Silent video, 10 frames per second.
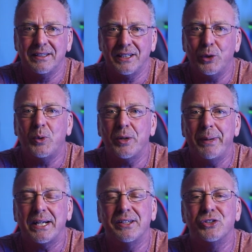Hello, welcome
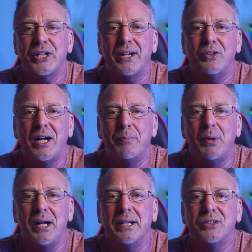back to the channel. I'm
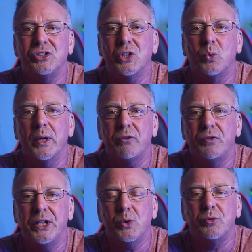Ron. Just a quick
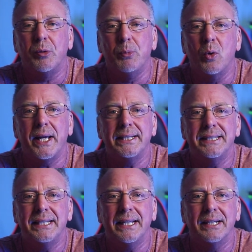video on remote ID.